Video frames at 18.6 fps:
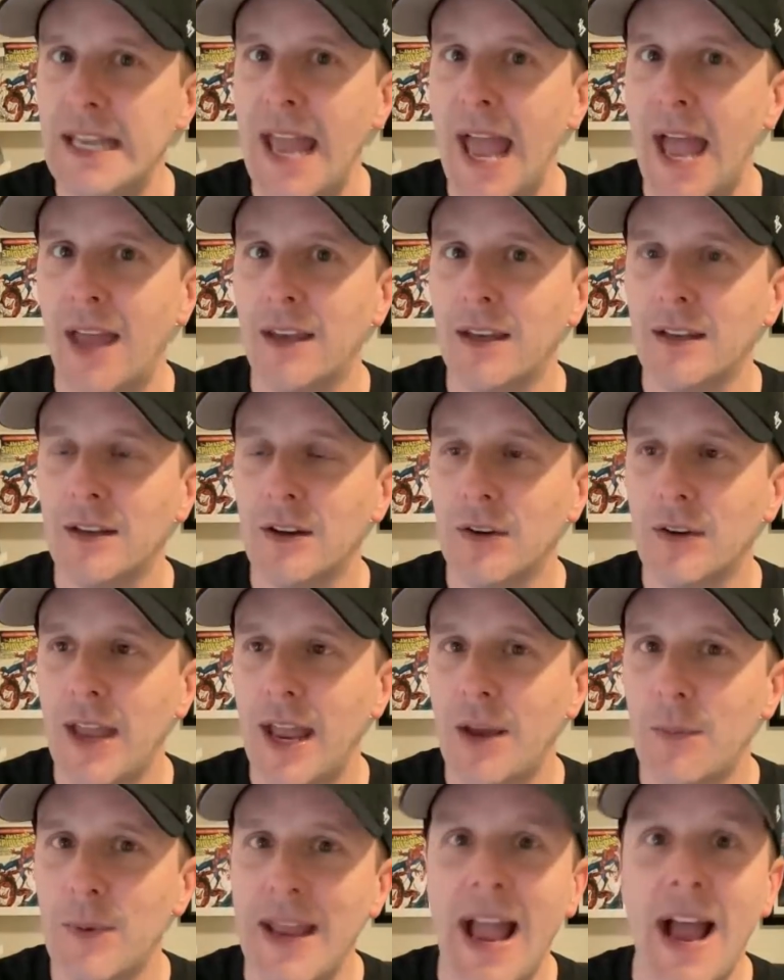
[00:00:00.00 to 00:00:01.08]
yet, okay?
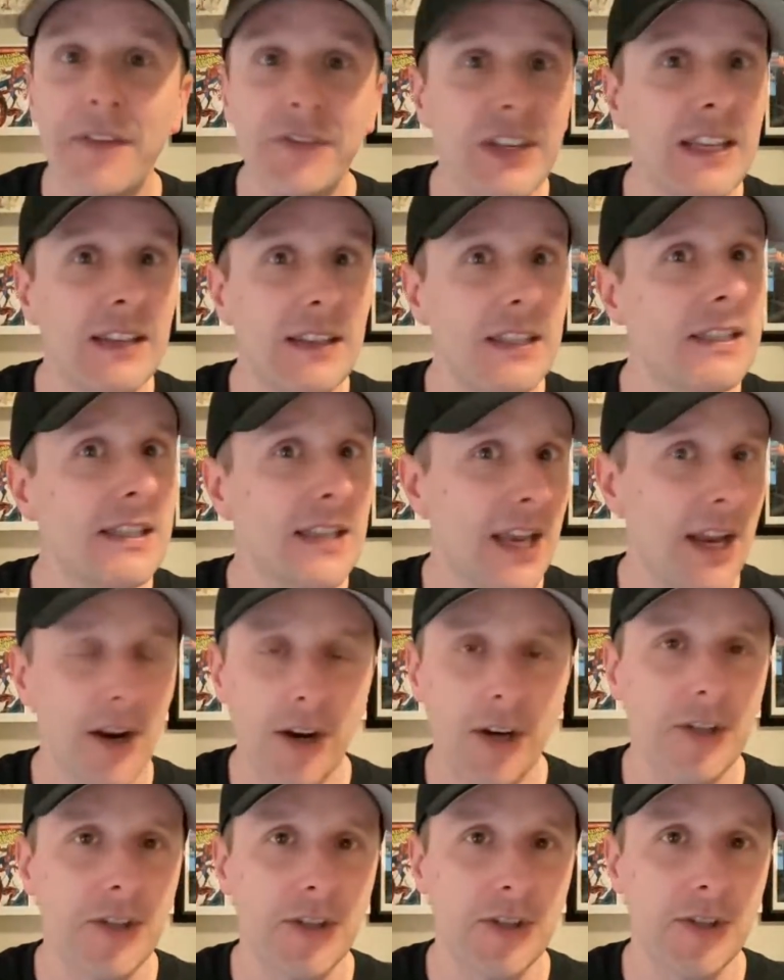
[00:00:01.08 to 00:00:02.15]
We have to get these
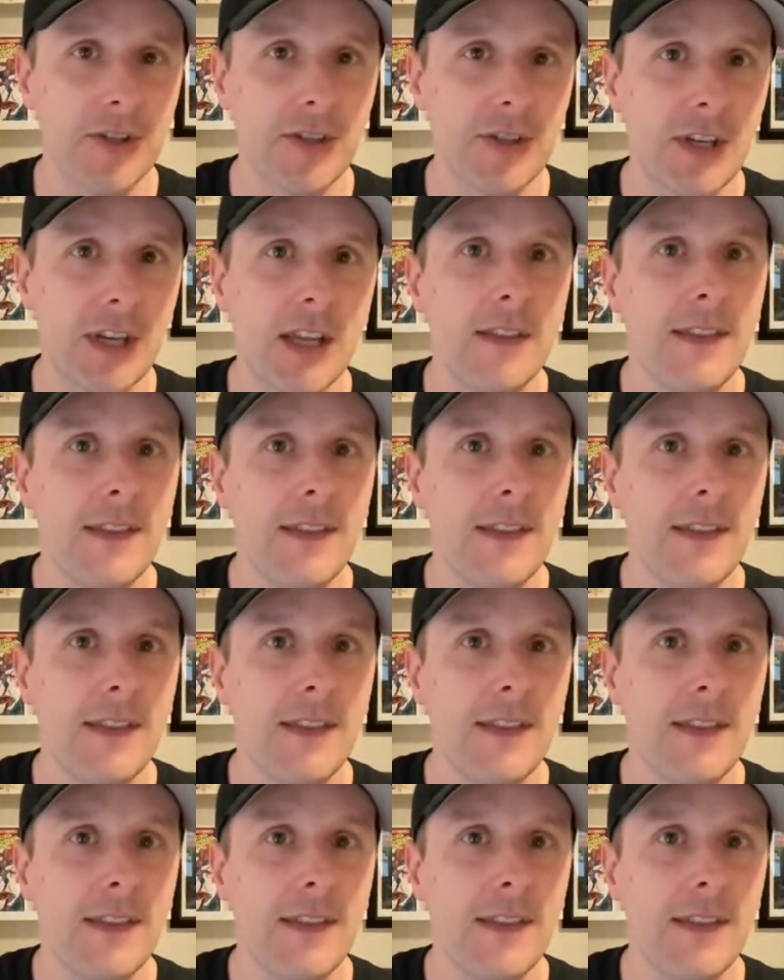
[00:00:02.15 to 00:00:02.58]
characters.